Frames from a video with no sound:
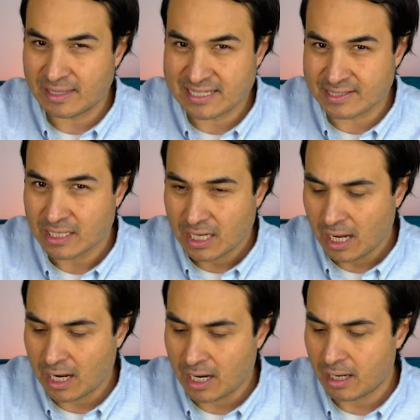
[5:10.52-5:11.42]

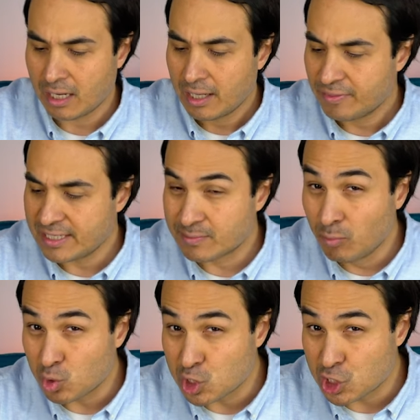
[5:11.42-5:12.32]
this
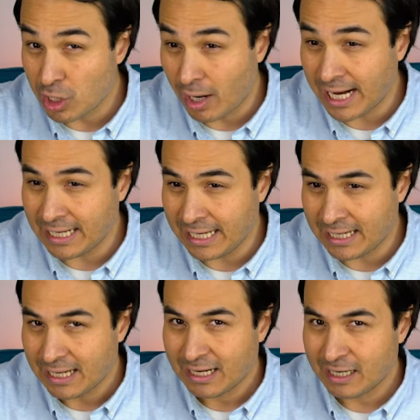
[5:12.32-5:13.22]
more shiny,
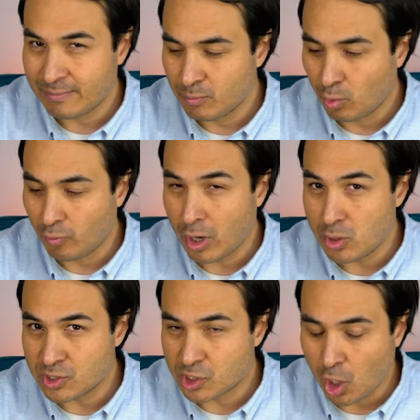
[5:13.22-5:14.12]
a little bit more
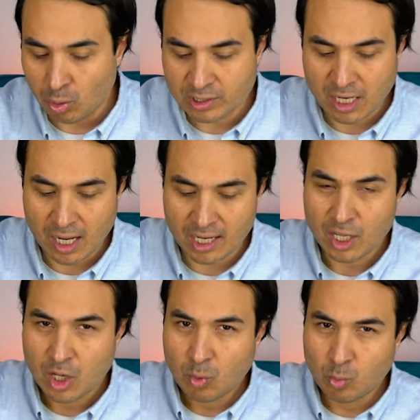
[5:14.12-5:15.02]
rose gold color
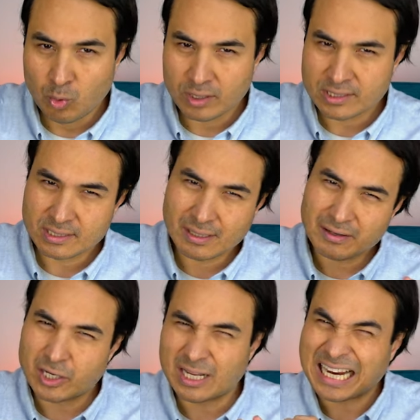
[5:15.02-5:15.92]
was
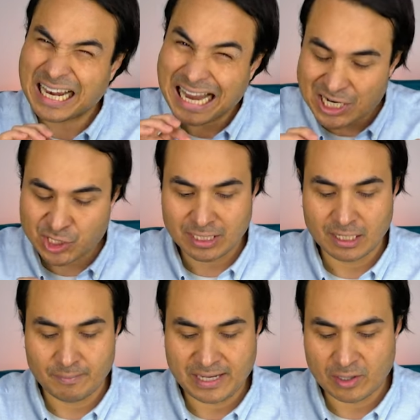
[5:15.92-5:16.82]
gonna clash a
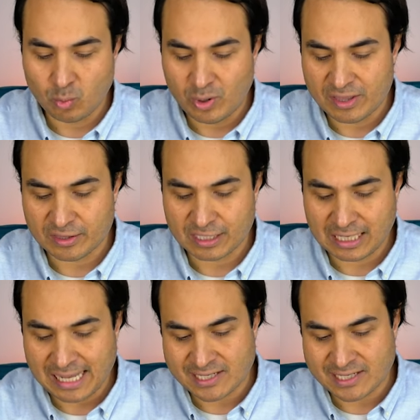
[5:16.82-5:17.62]
little bit with the clay.